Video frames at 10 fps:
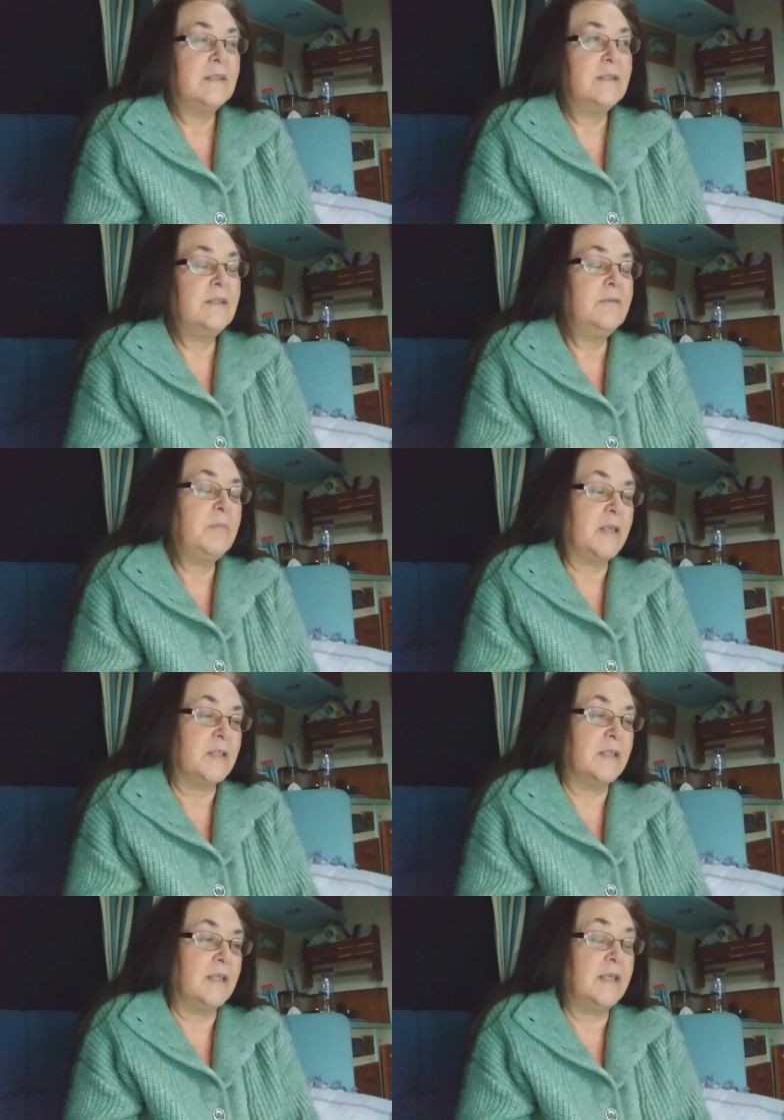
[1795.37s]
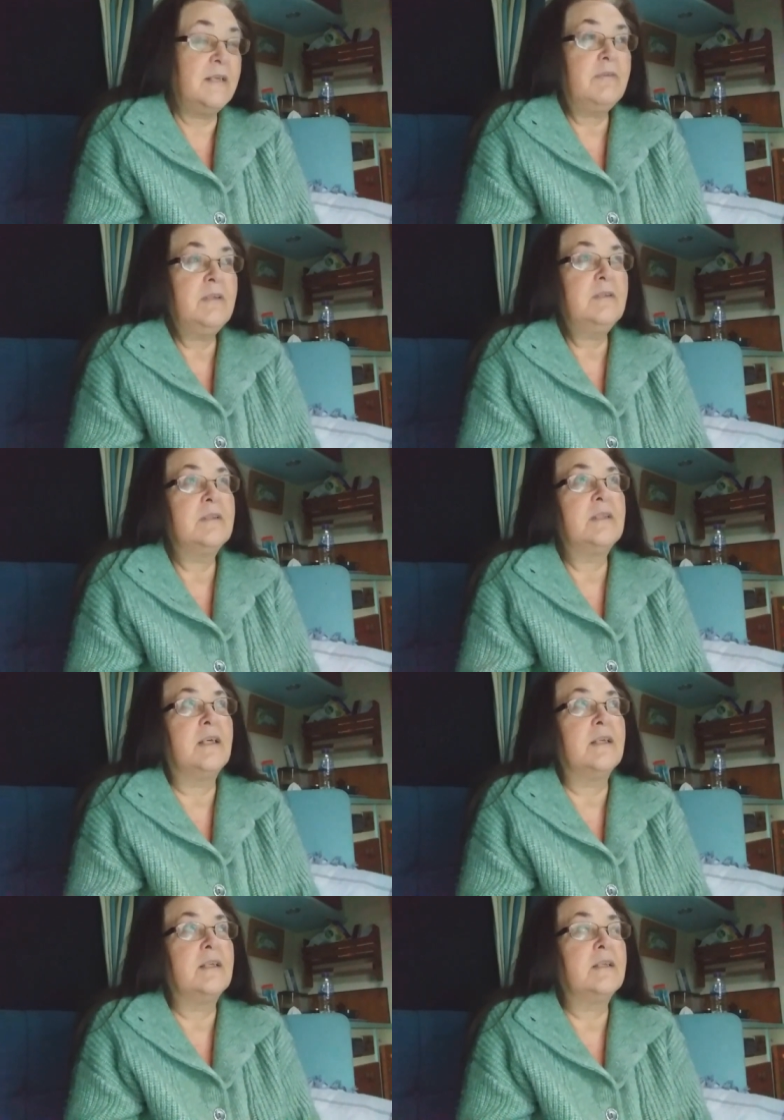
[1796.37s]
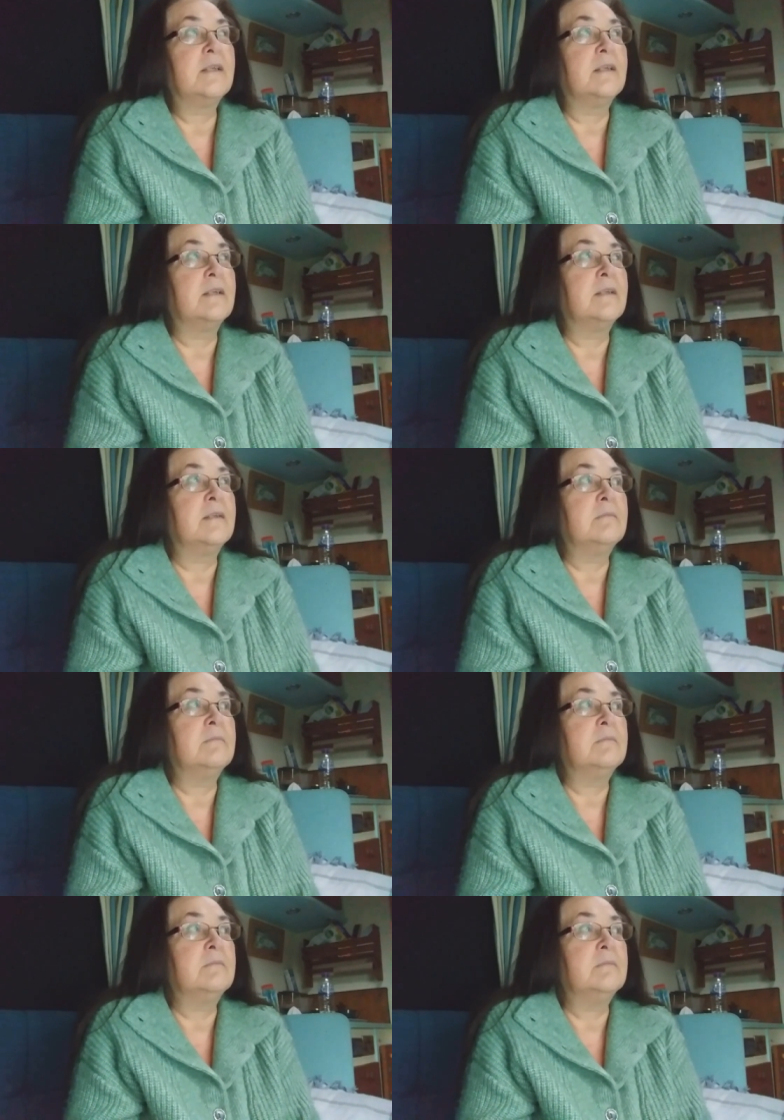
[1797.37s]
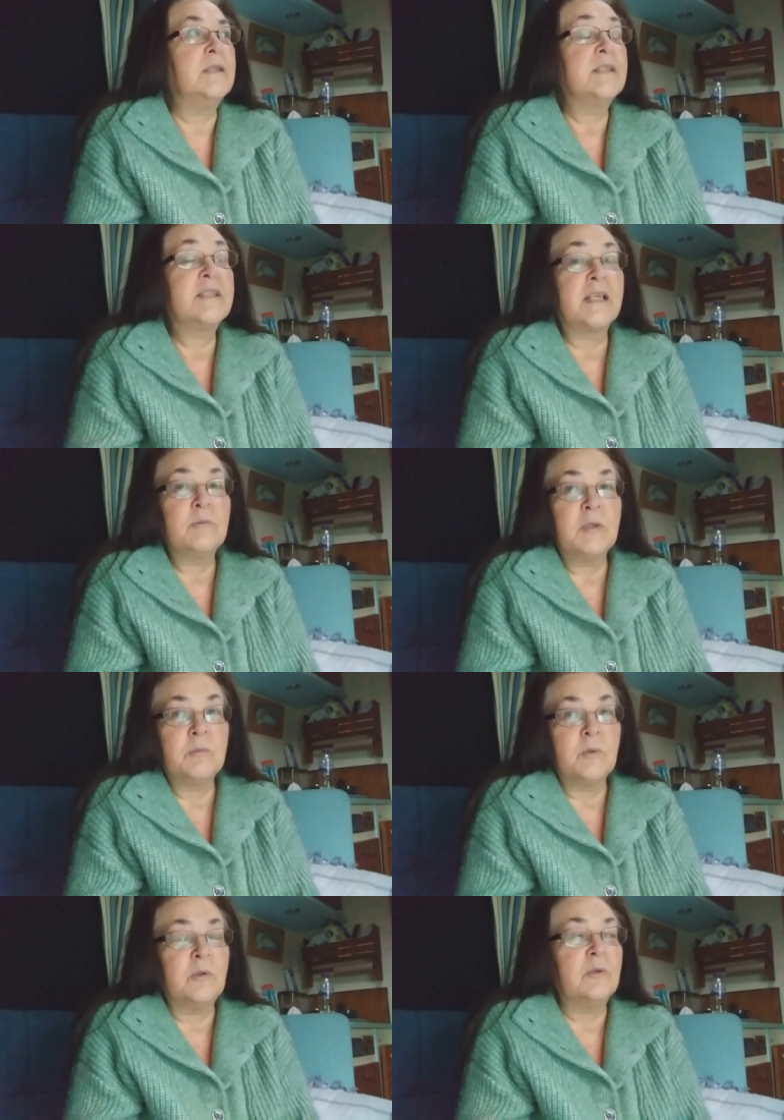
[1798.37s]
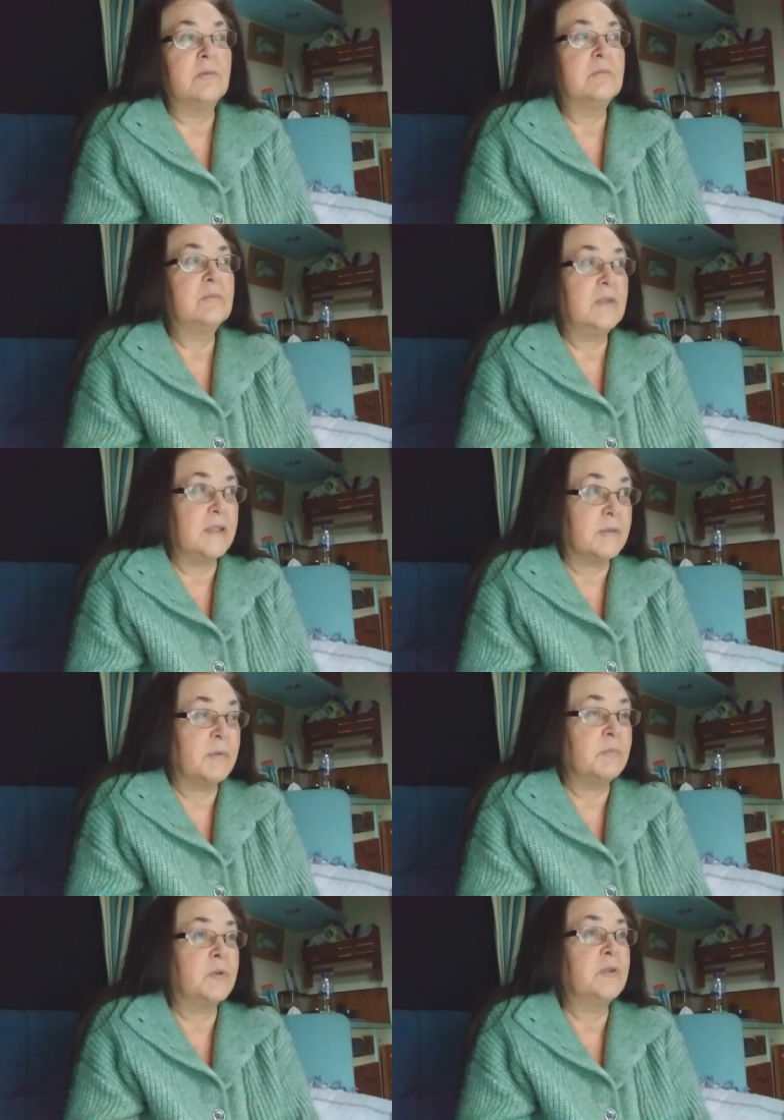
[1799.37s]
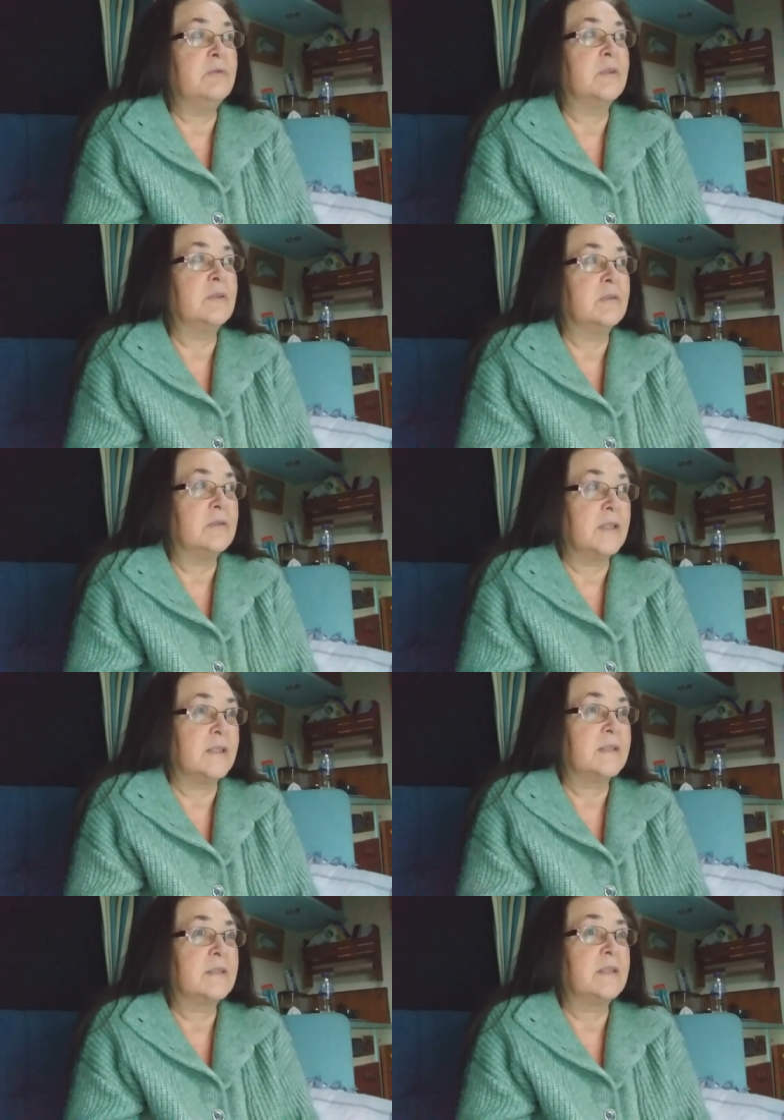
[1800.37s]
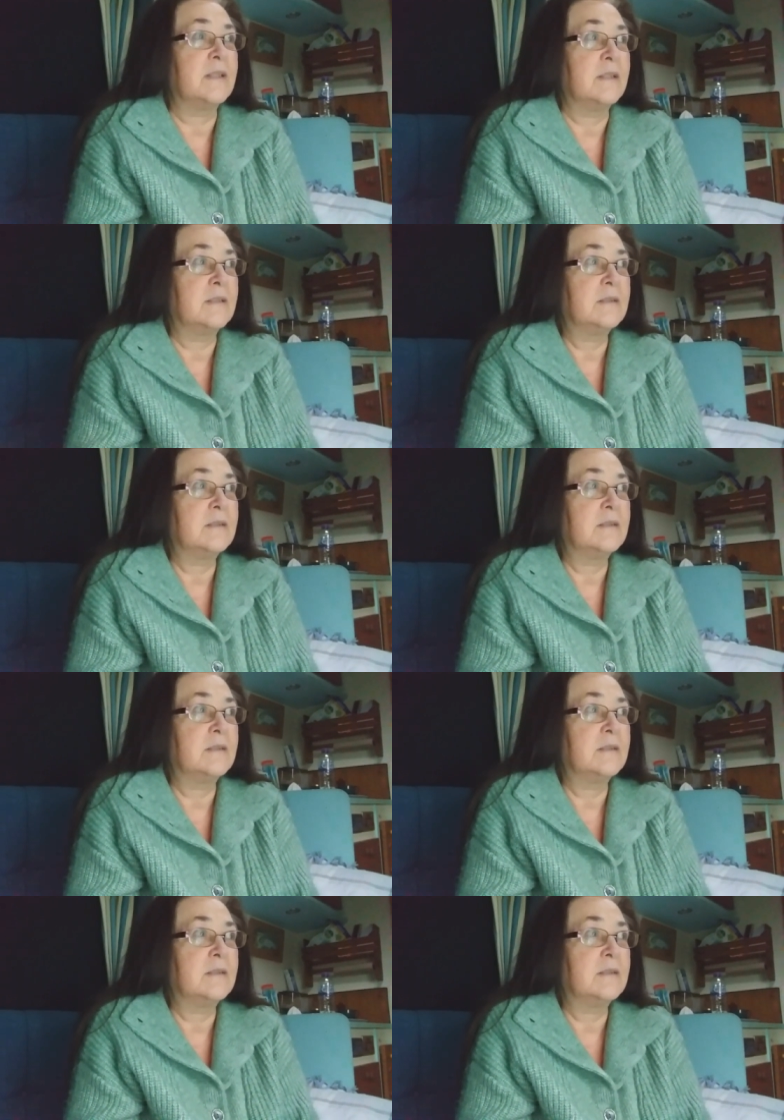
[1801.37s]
You imagine it, even like um, in the Second World War, it's been proven, this thing.